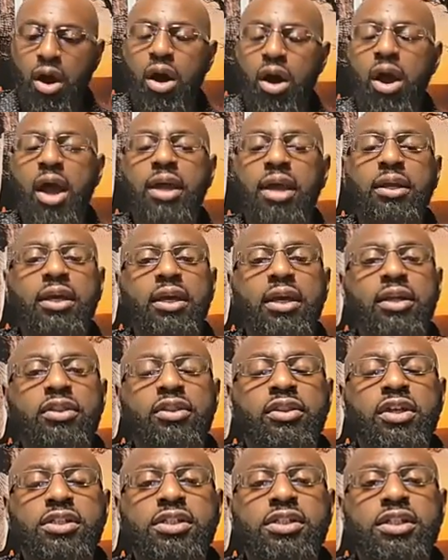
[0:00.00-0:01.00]
All right,
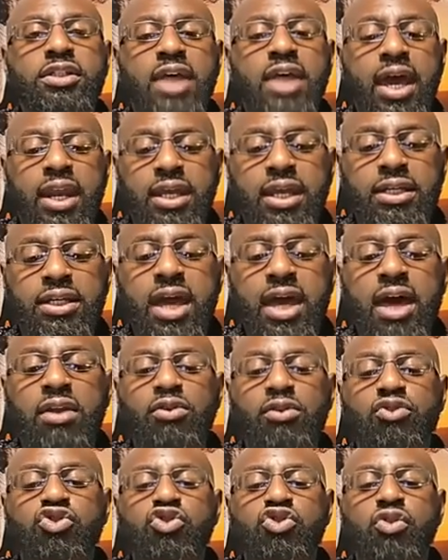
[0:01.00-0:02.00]
this is at a
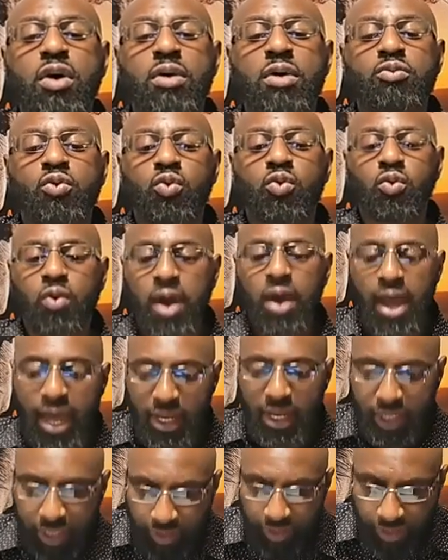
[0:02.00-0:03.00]
Donald Trump
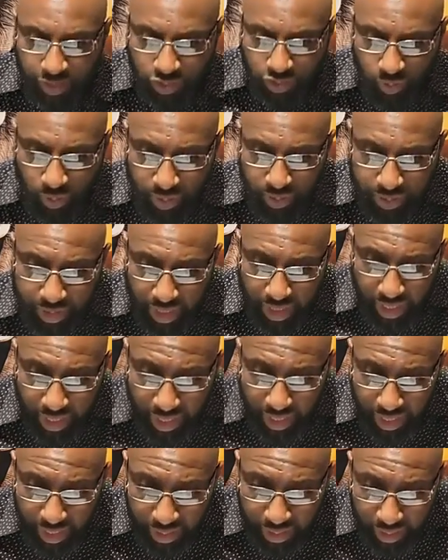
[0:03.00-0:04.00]
rally. This was
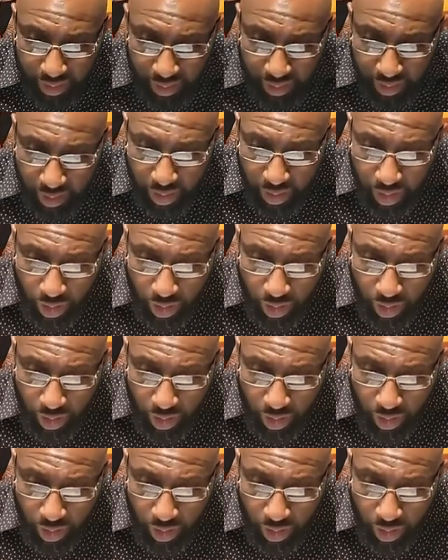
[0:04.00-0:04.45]
in